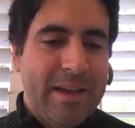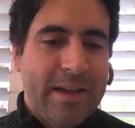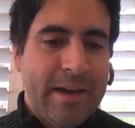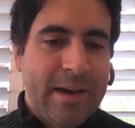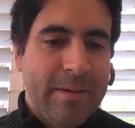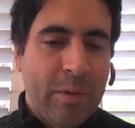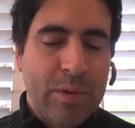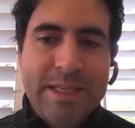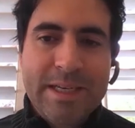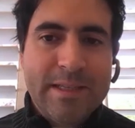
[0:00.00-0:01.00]
I
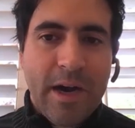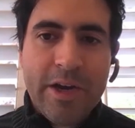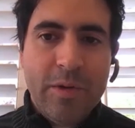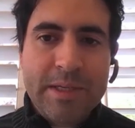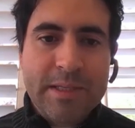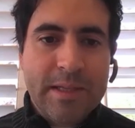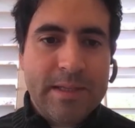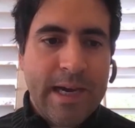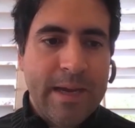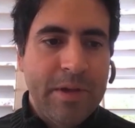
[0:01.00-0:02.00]
wasn't into audiobooks at the
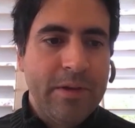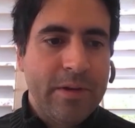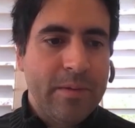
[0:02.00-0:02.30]
time either,